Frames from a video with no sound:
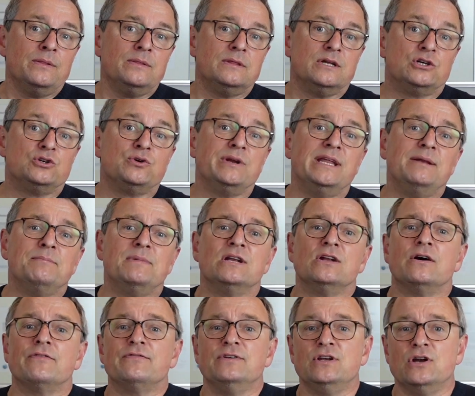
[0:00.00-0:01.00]
The treatment
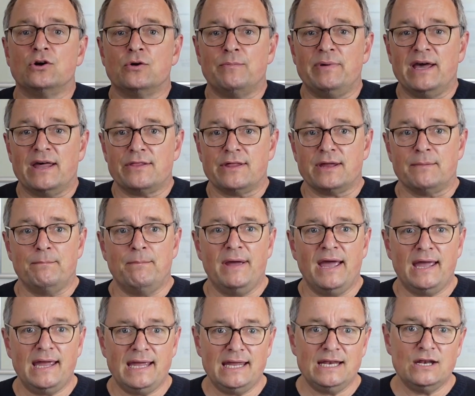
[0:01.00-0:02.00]
of neuropathic
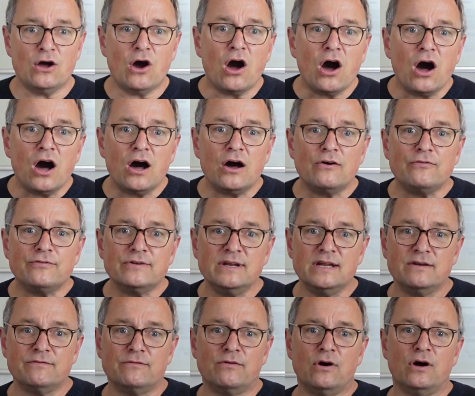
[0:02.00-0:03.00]
pain often
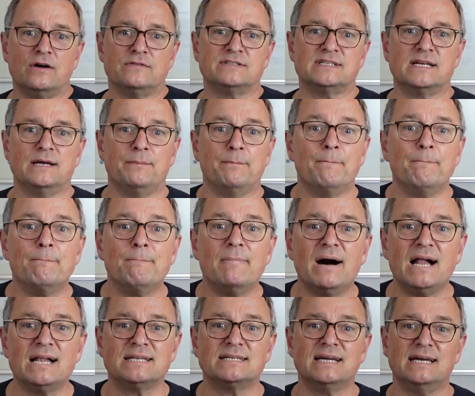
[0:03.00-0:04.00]
involves a
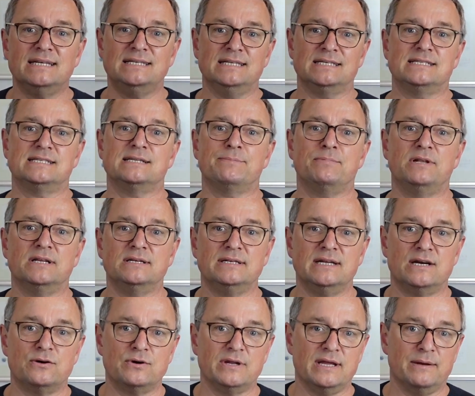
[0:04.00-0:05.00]

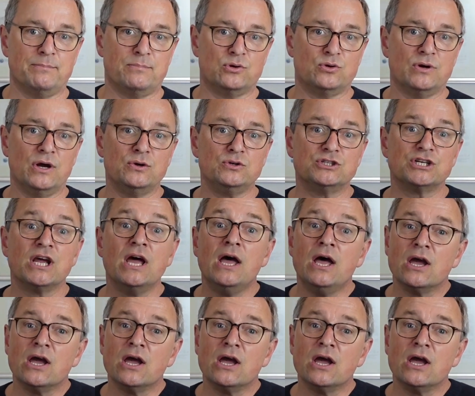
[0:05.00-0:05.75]
multidisciplinary approach